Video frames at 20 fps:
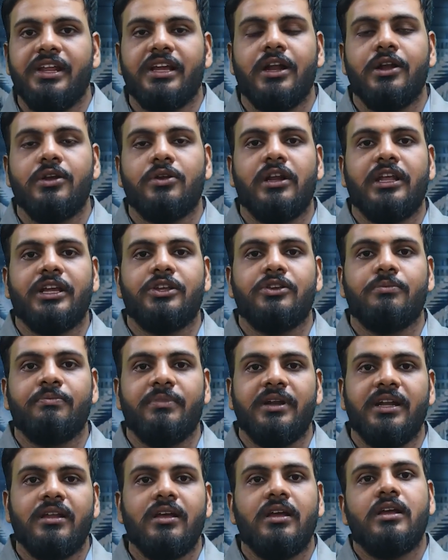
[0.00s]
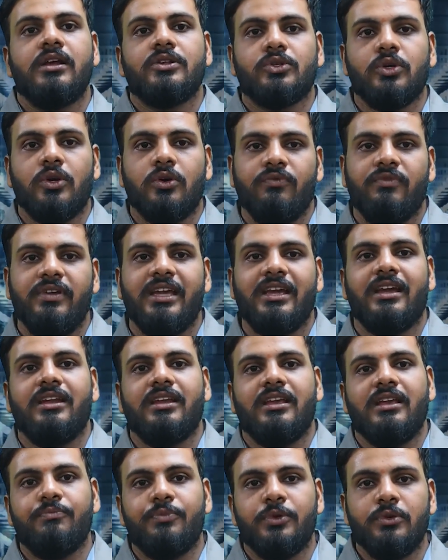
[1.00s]
control equipment, so we
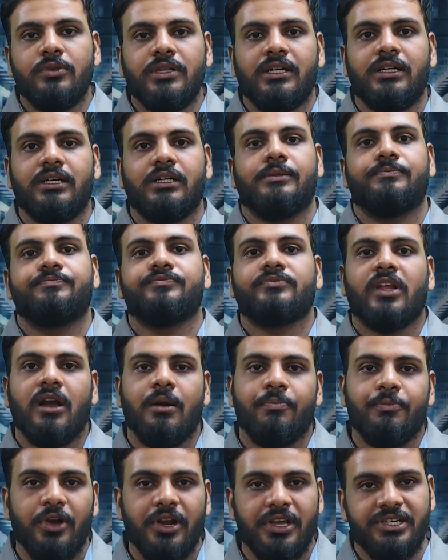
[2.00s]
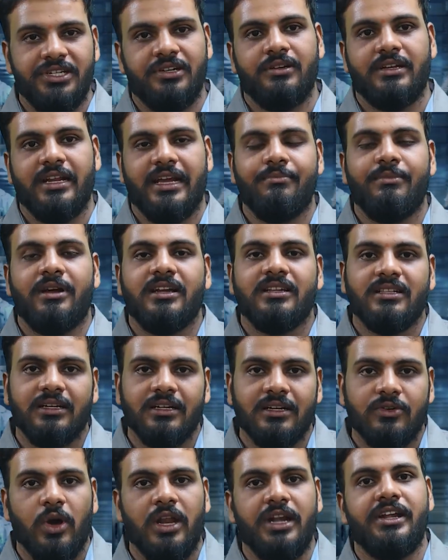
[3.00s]
can improve the production time and
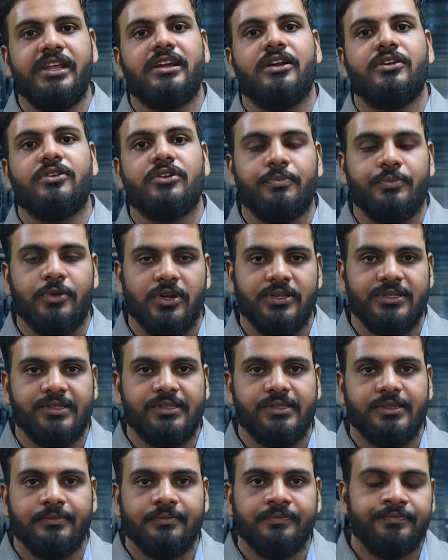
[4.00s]
the quality control process.